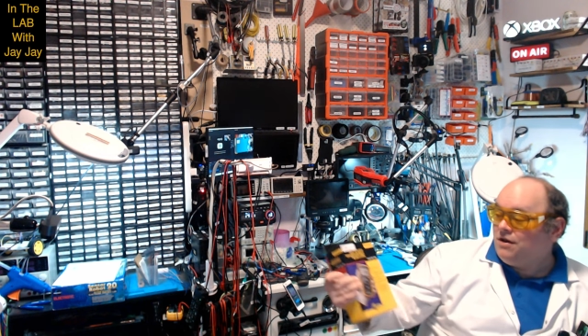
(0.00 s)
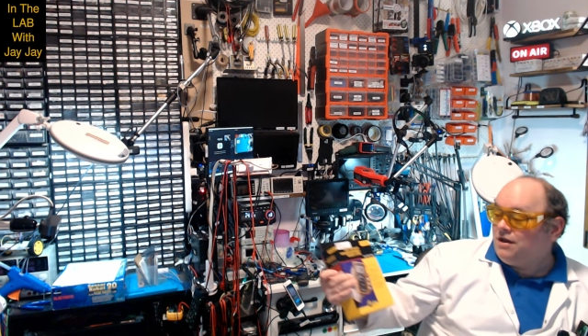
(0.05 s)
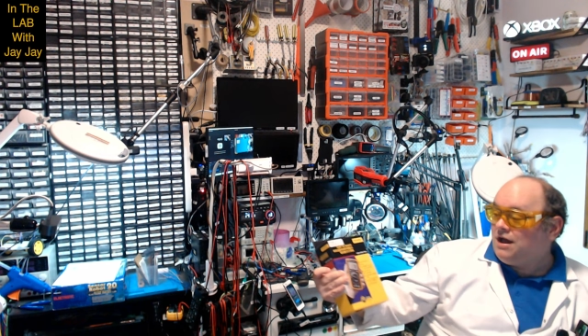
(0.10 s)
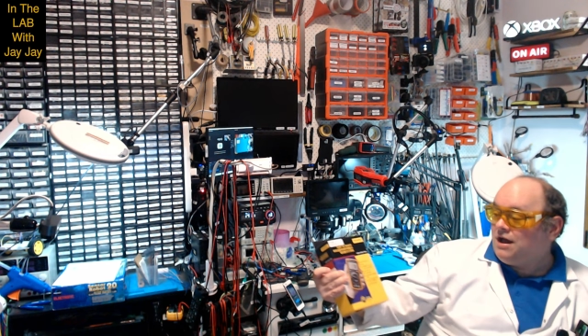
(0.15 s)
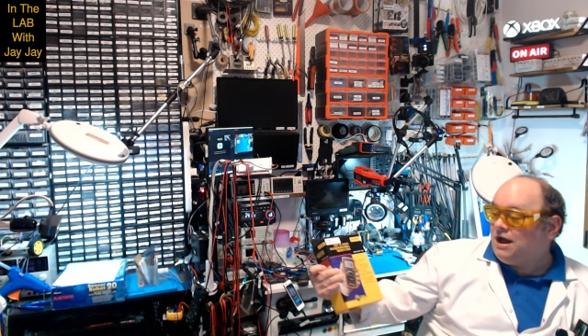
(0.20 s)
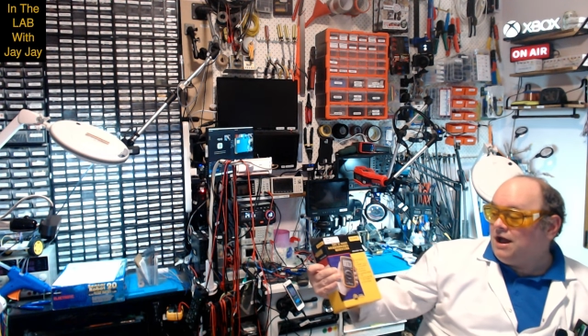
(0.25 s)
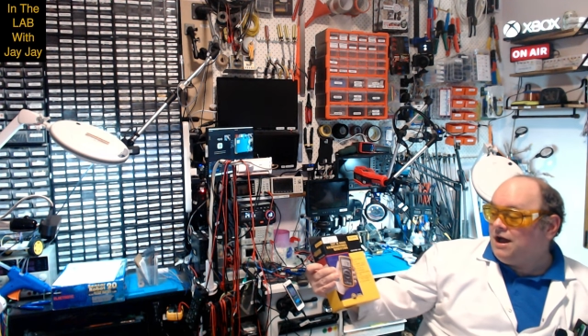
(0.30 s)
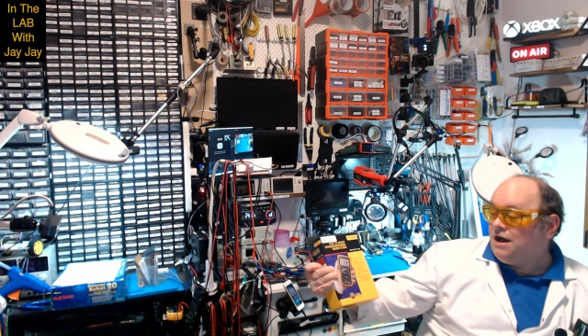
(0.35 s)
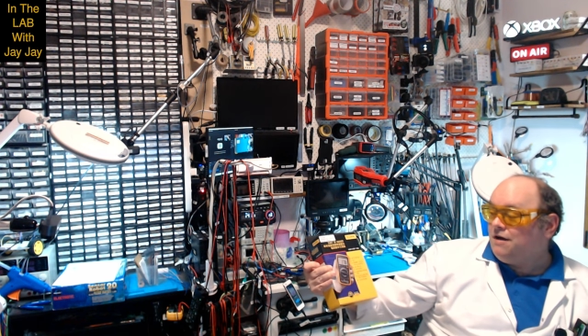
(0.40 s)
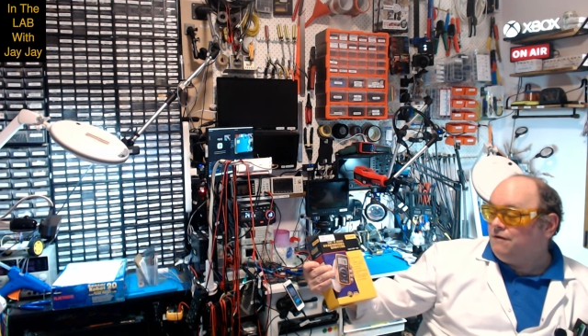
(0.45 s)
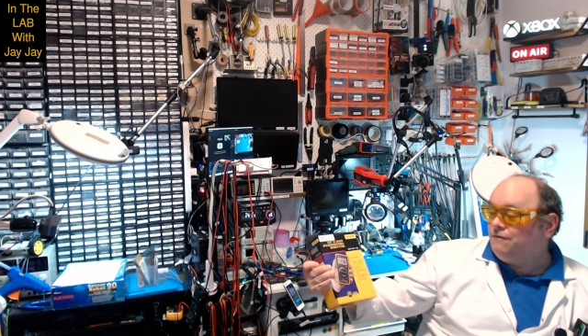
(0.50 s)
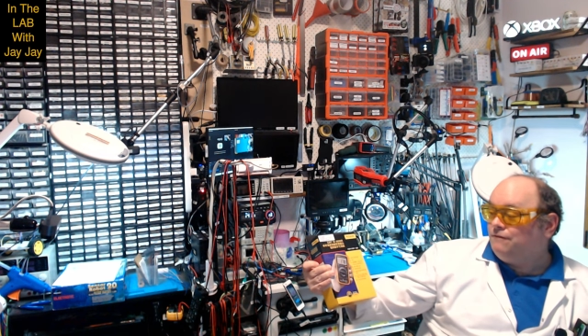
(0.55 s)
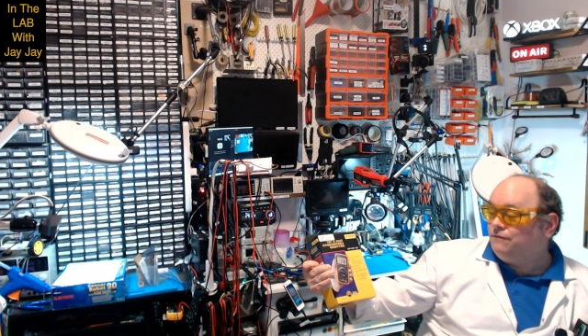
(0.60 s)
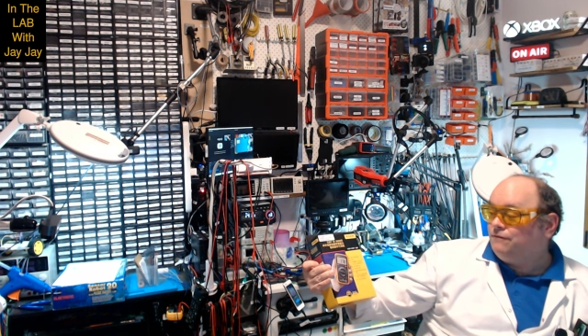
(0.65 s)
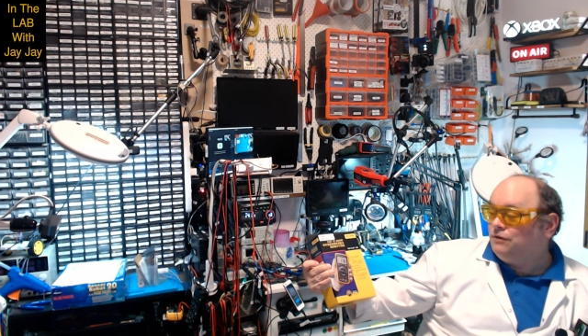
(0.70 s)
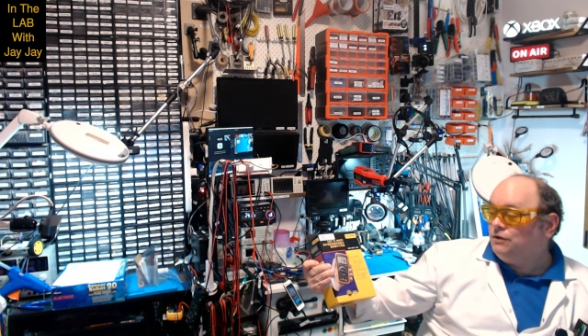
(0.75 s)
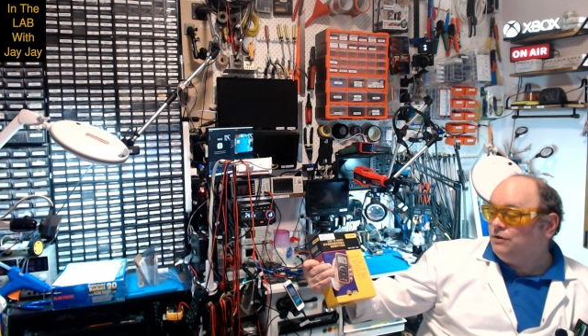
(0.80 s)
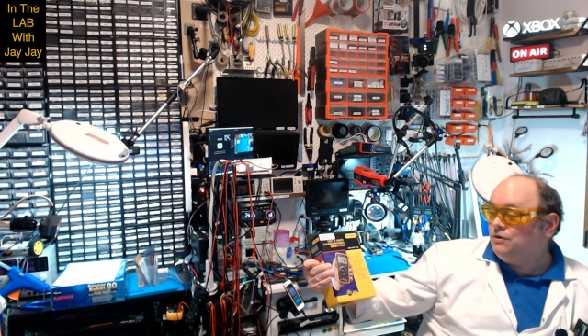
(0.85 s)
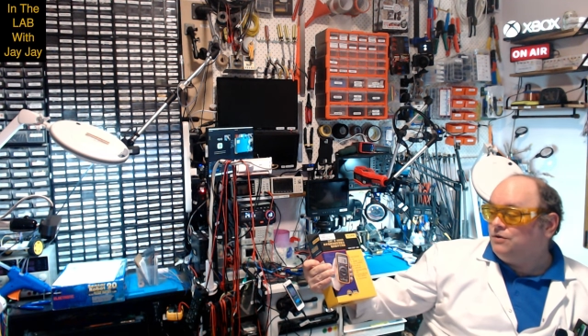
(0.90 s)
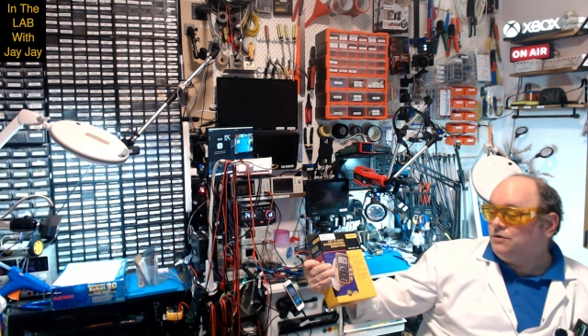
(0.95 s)
uh,
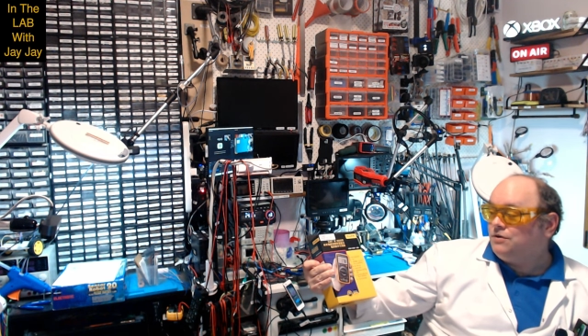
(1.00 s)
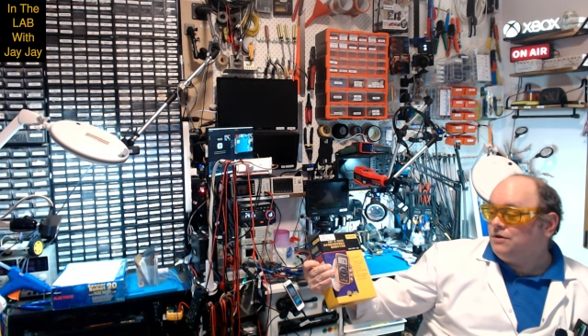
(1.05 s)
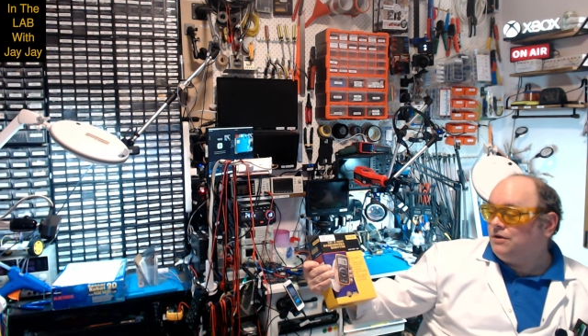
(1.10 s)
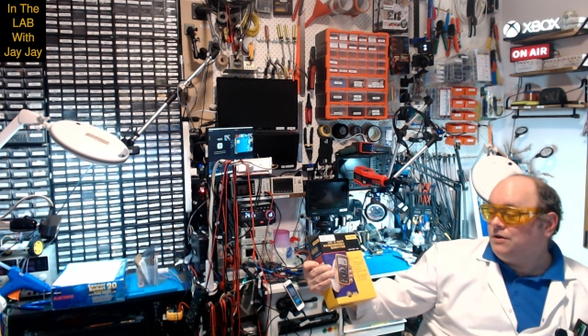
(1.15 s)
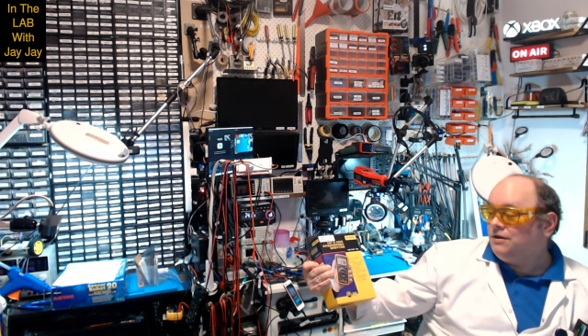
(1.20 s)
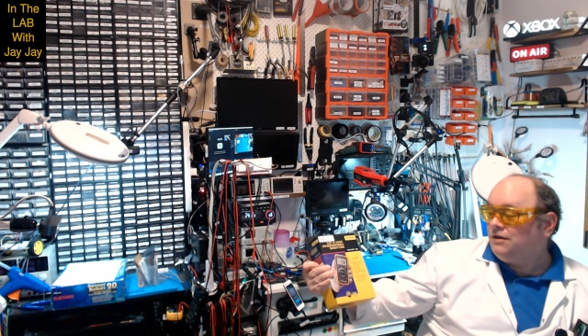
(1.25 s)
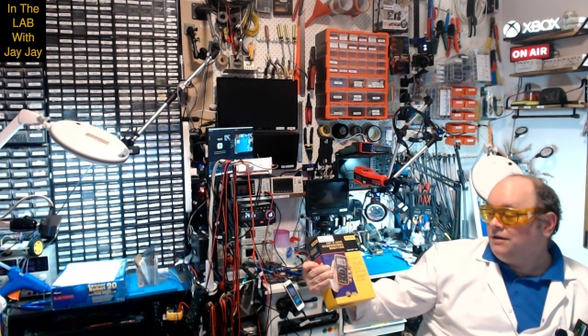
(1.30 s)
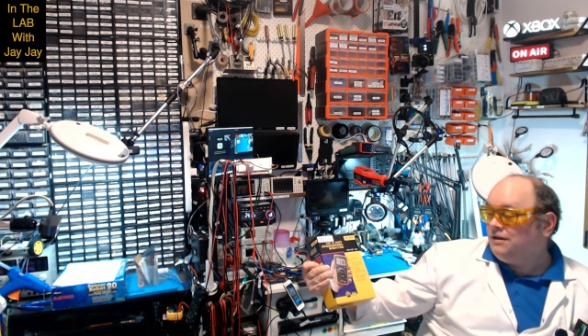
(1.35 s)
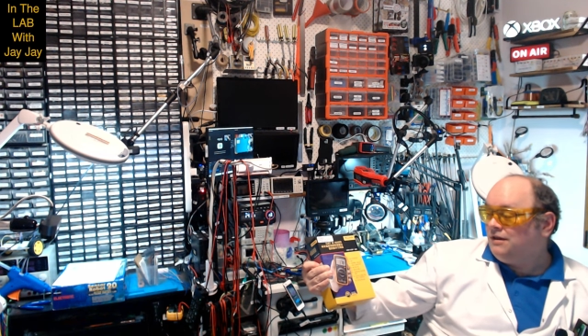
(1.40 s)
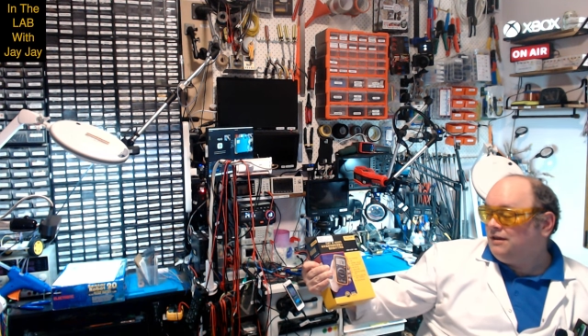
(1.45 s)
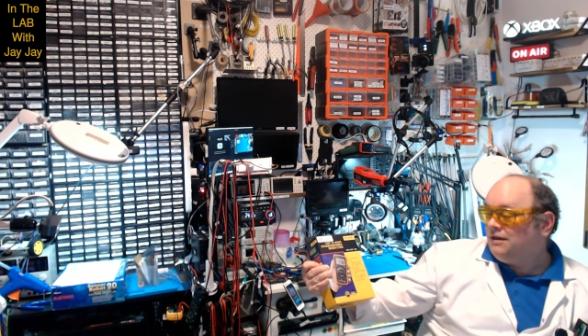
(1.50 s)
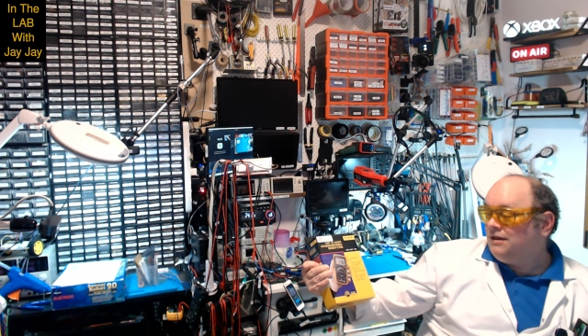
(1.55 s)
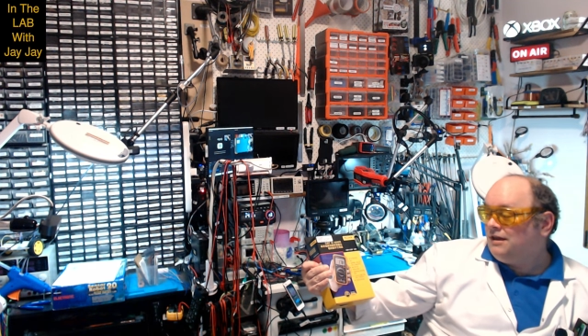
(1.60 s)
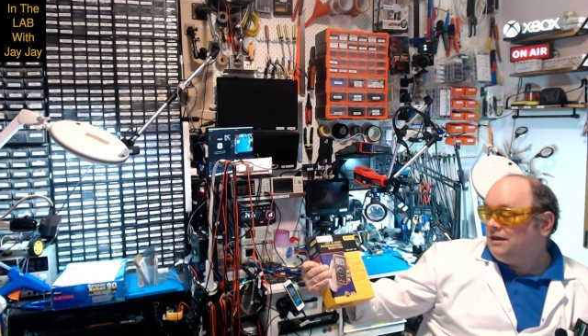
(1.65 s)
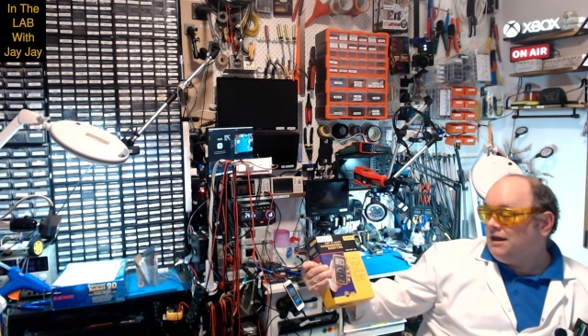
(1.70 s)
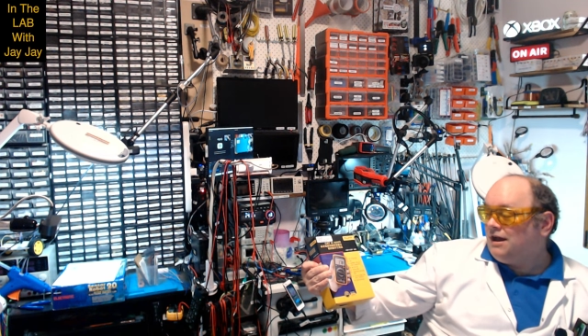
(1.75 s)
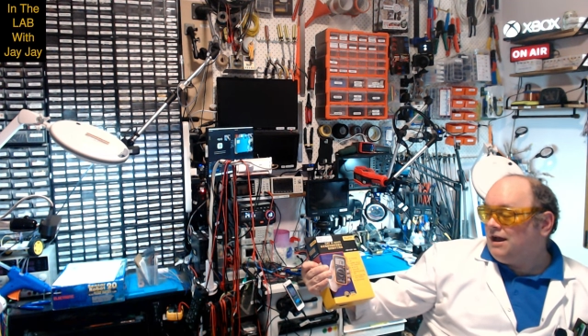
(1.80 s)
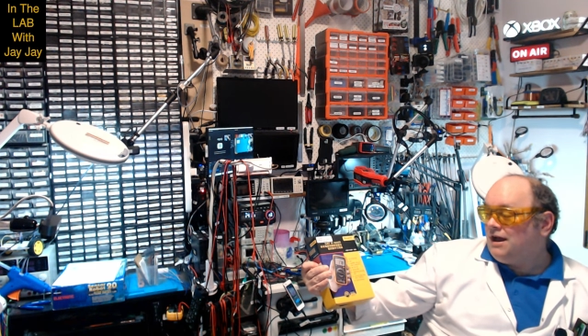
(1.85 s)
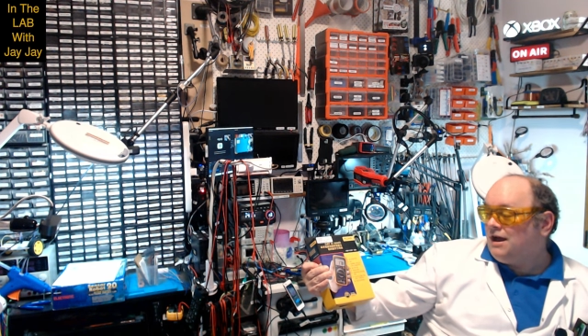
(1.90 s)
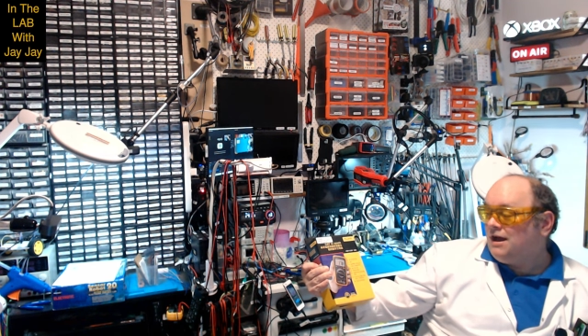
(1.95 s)
Fluke
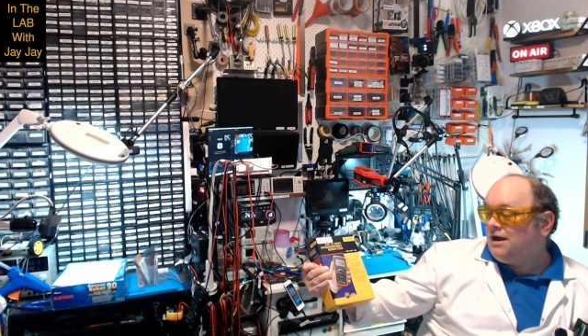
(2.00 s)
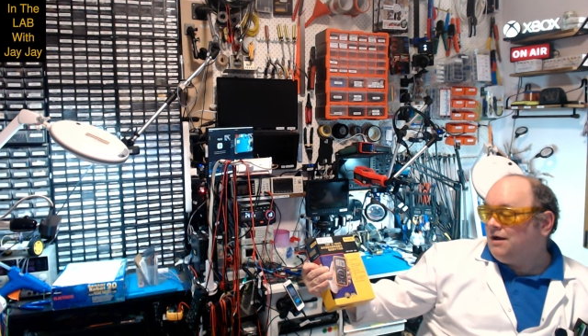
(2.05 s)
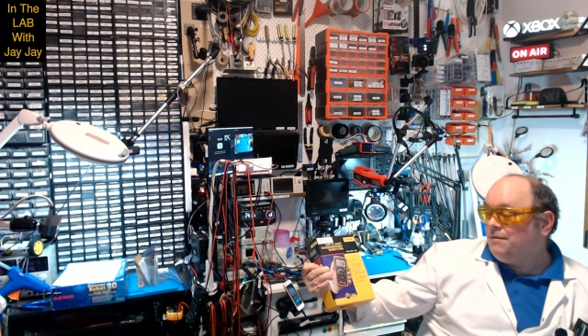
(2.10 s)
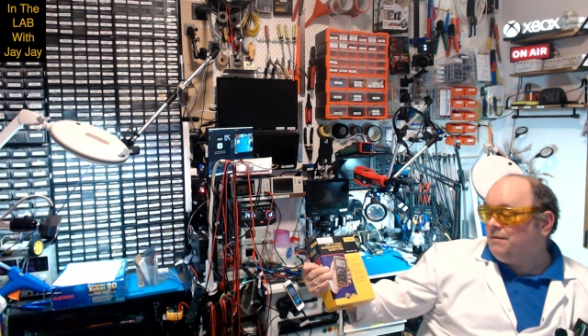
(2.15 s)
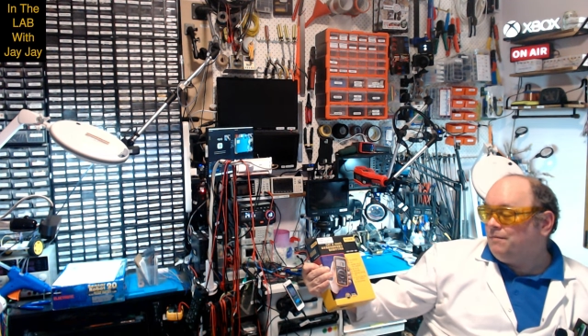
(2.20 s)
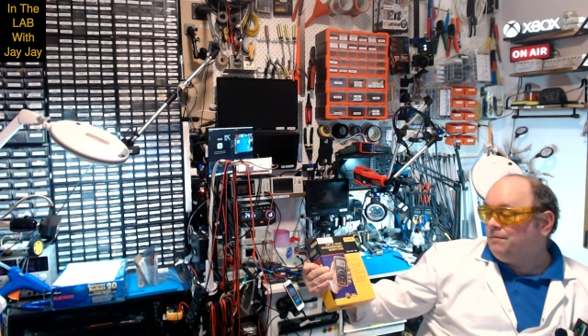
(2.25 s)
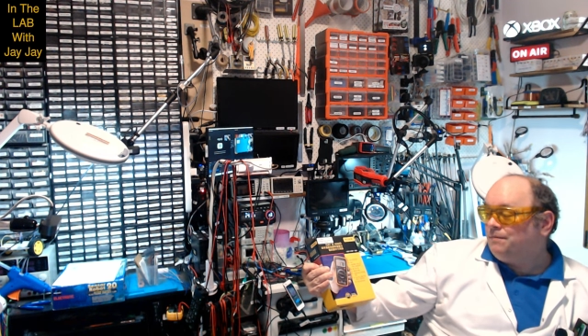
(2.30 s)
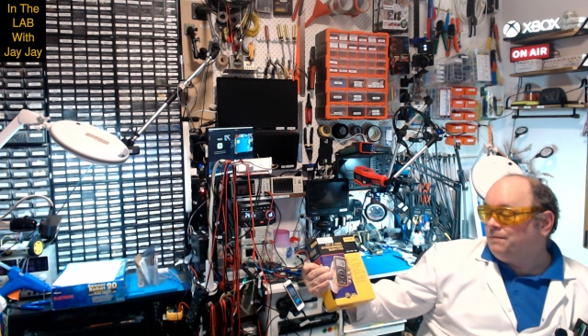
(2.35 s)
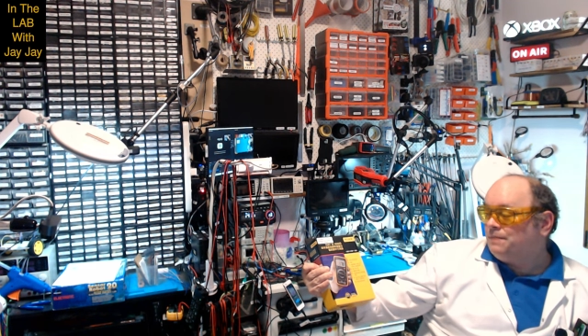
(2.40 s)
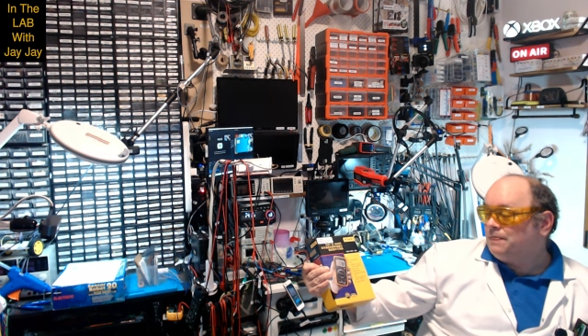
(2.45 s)
um,